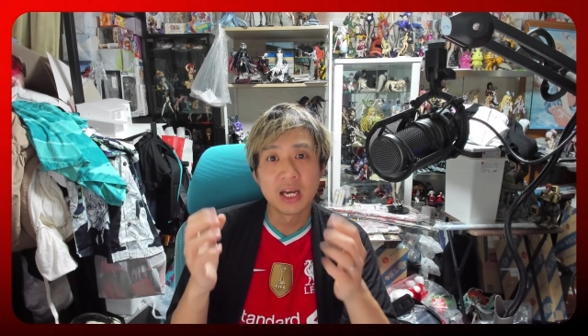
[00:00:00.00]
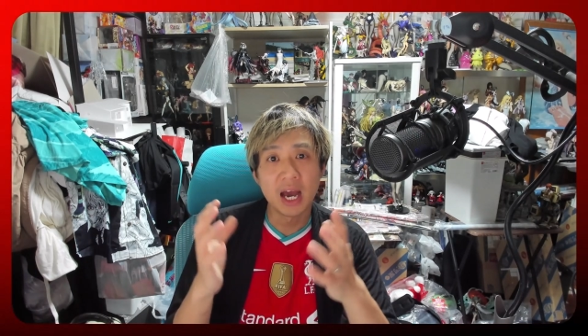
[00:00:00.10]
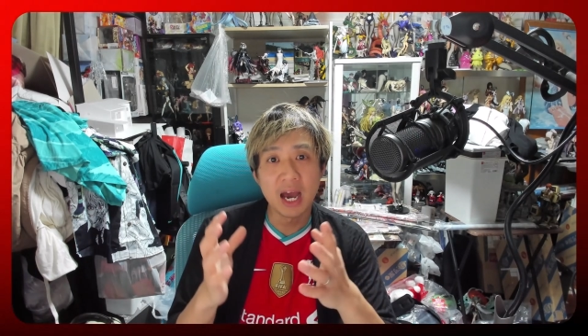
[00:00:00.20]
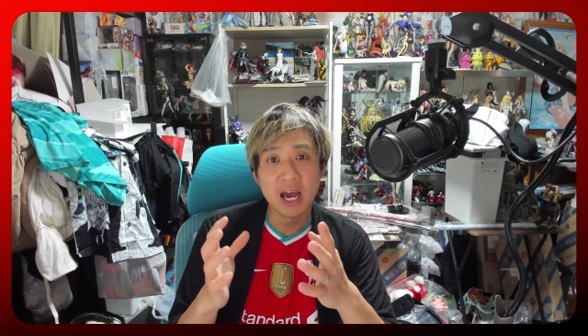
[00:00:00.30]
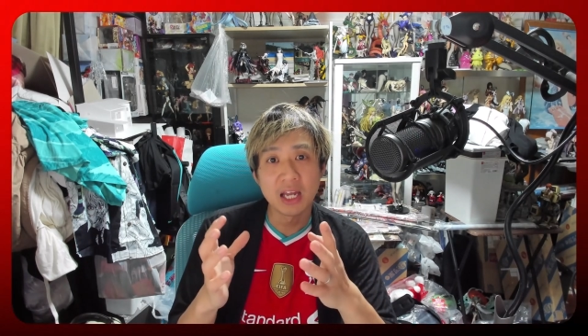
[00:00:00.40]

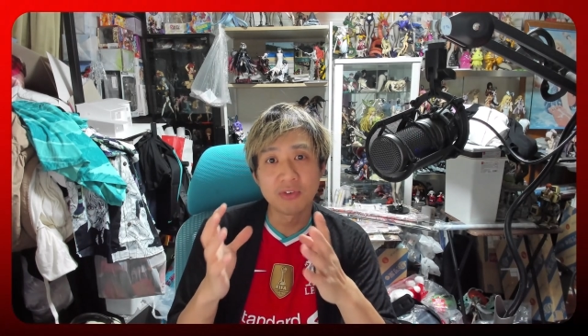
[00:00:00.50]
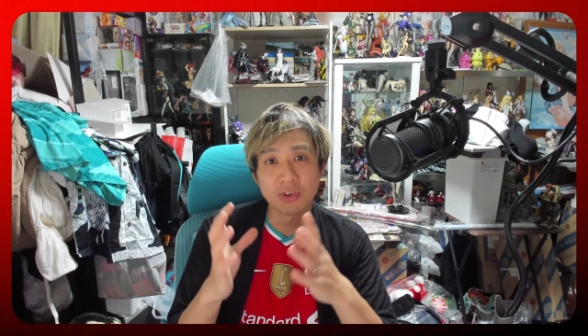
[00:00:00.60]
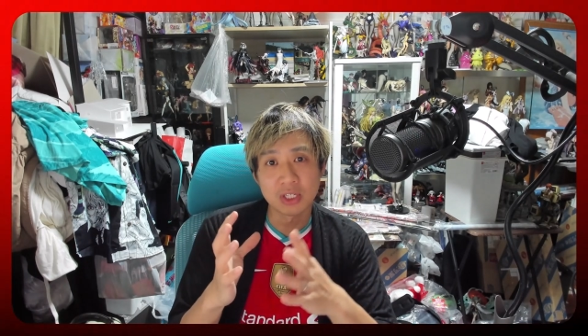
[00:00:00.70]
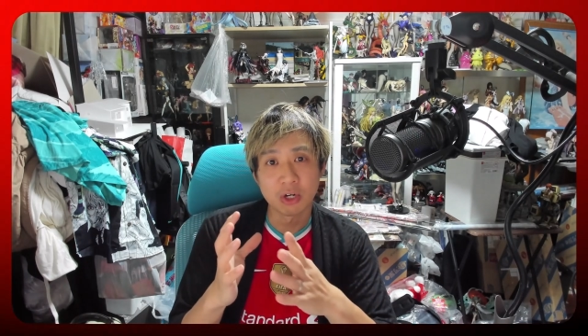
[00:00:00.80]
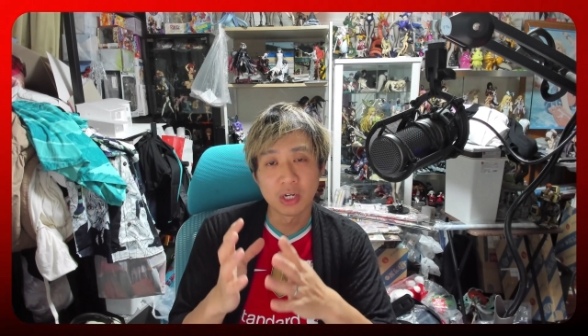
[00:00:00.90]
and you've got
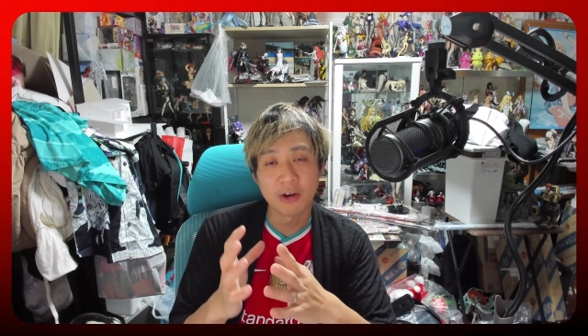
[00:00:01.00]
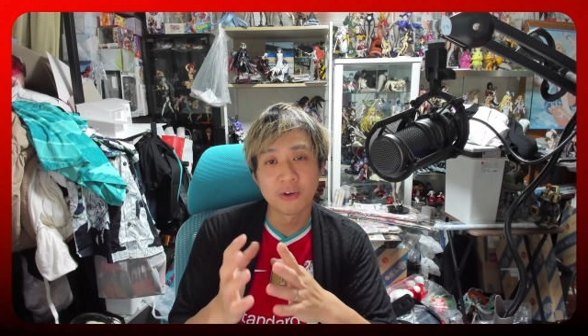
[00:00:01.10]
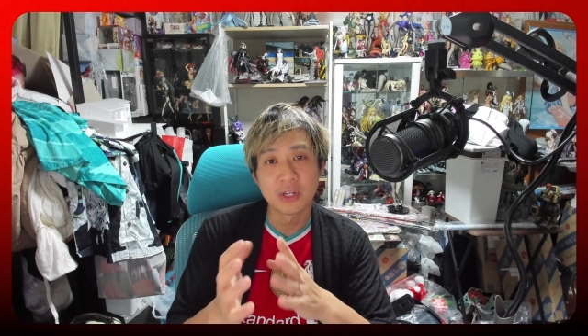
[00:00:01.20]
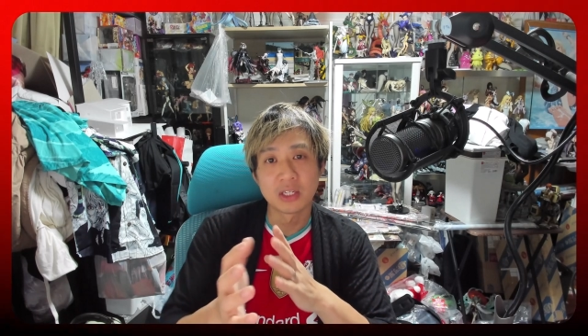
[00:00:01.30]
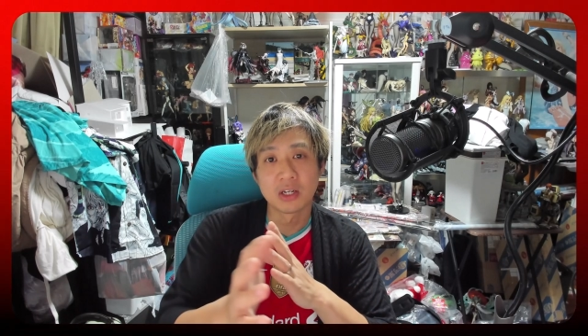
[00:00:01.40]

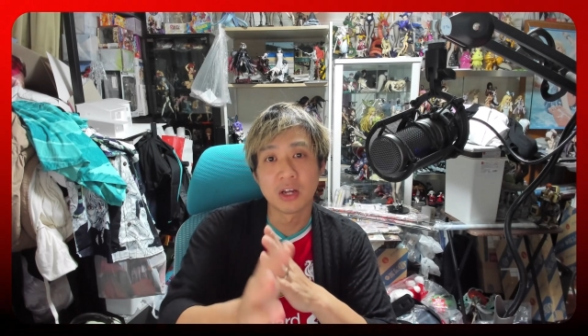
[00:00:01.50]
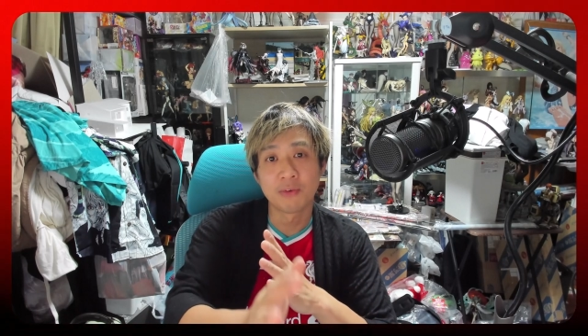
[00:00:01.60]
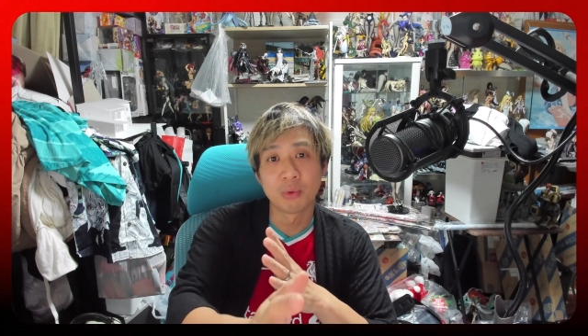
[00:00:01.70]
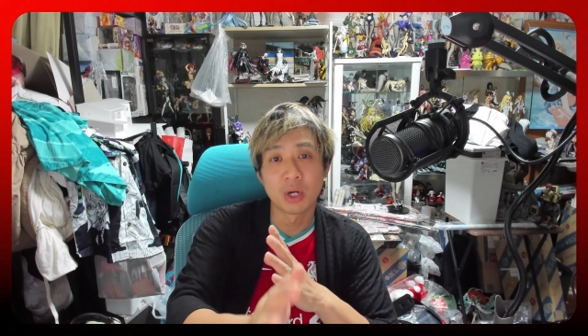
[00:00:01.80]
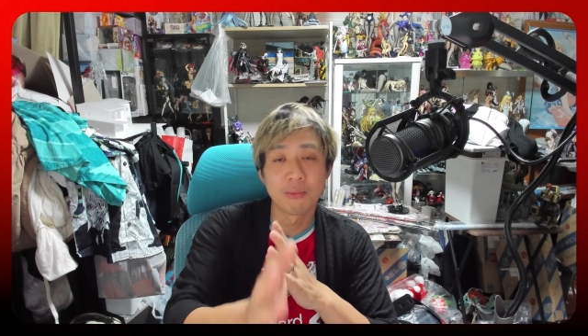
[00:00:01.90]
solidarity so that nothing
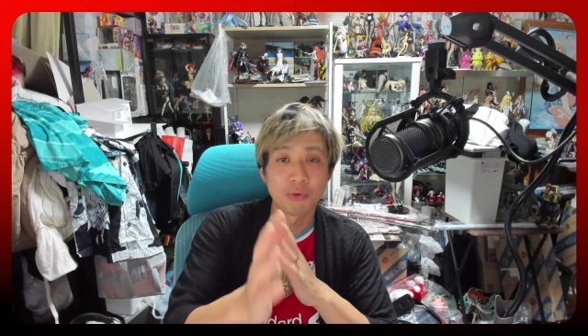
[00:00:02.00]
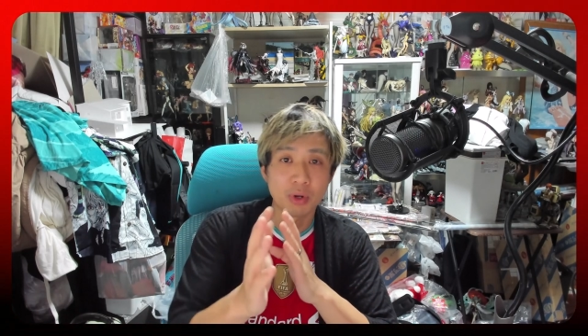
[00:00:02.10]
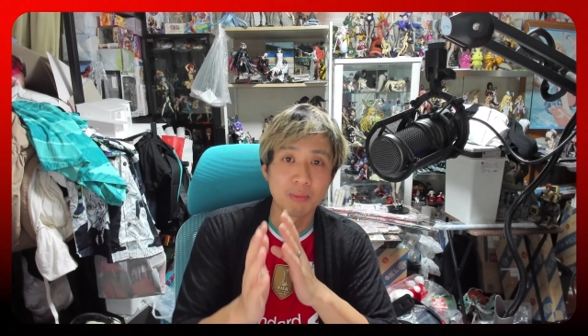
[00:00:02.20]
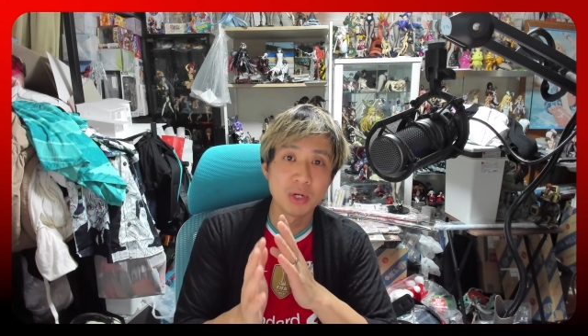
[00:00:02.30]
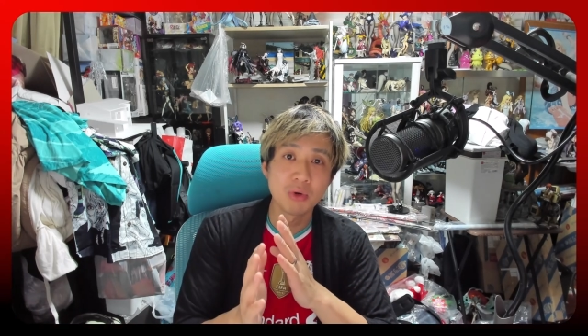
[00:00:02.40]
will come through the middle,